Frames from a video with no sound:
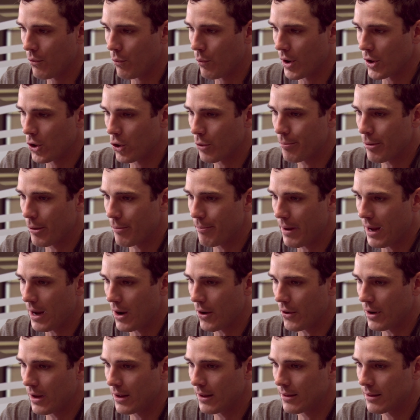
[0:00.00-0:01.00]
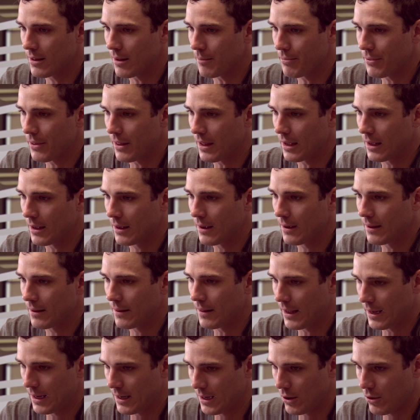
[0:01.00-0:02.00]
when you're preparing something
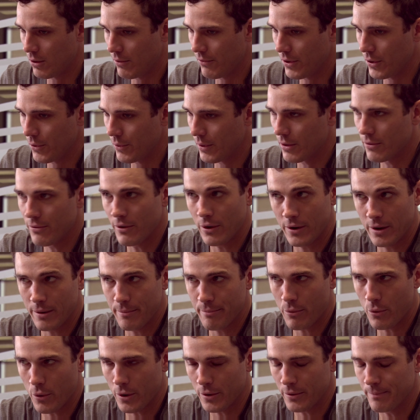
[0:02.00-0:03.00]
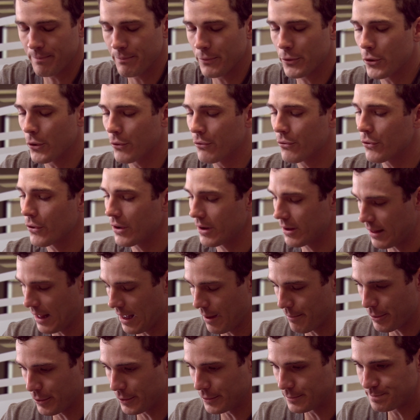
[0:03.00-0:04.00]
like an interview is very important. So, for
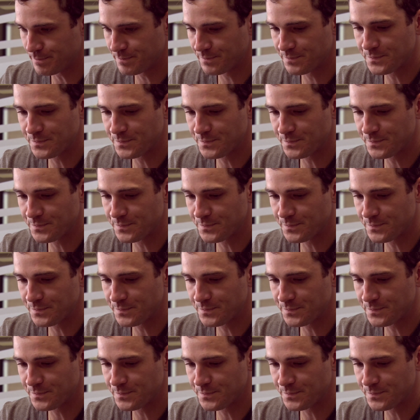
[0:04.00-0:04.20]
example,